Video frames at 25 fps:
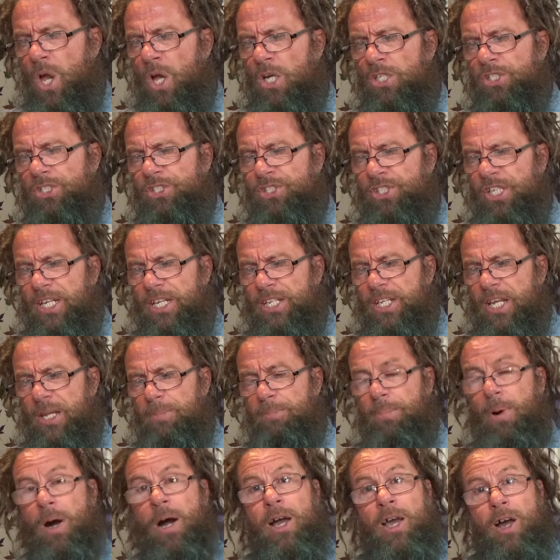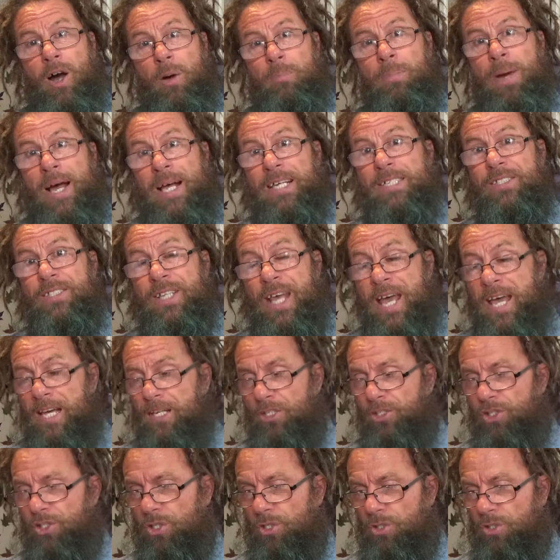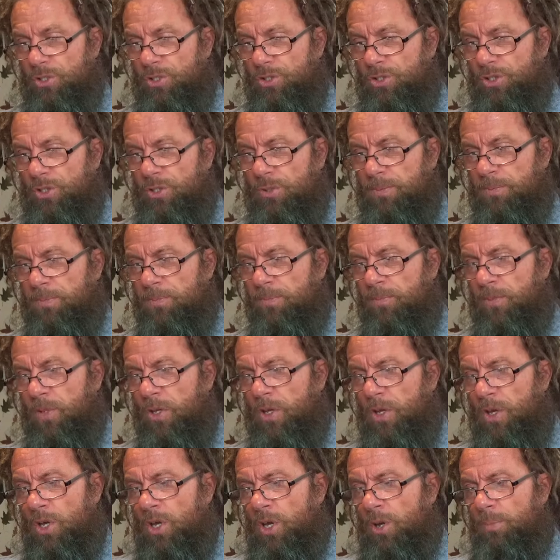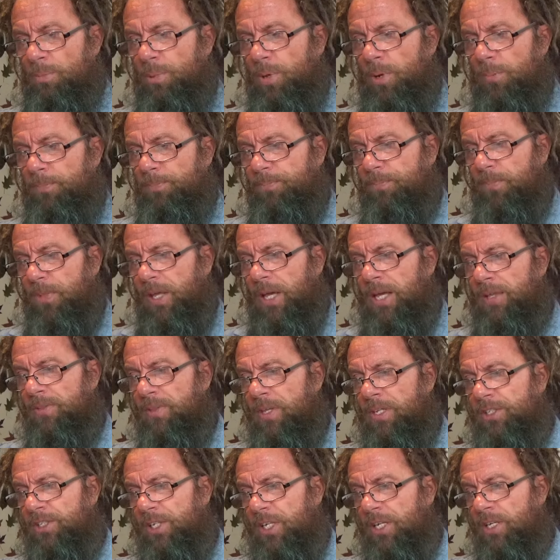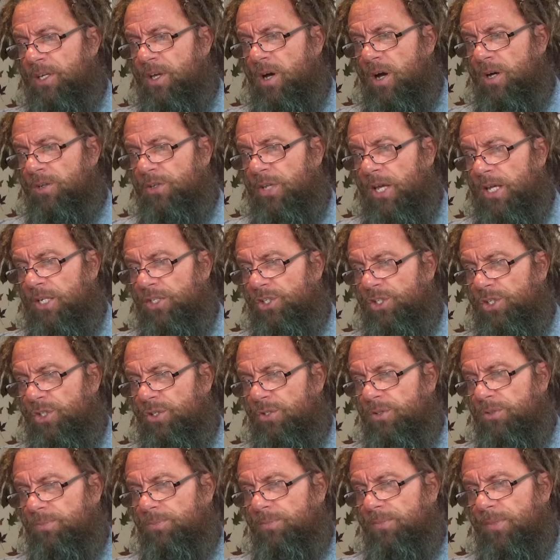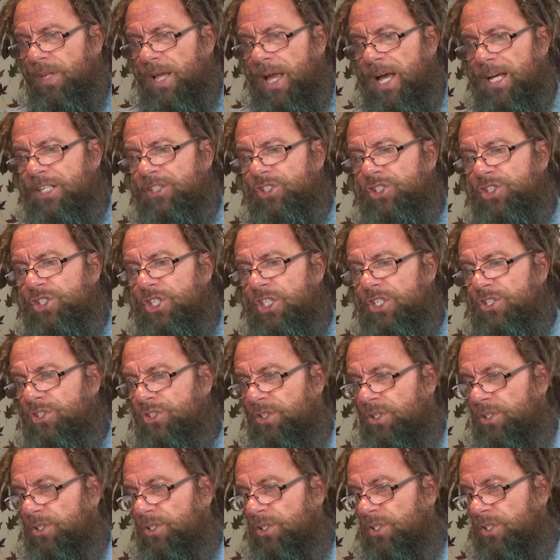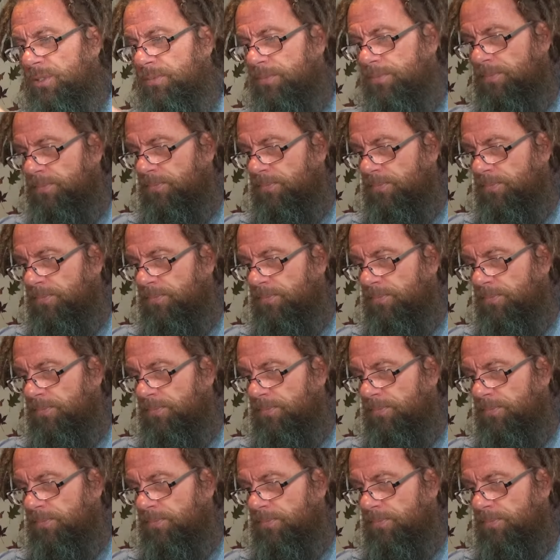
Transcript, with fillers: seeded by our past actions. But in this incarnation, as Jesus,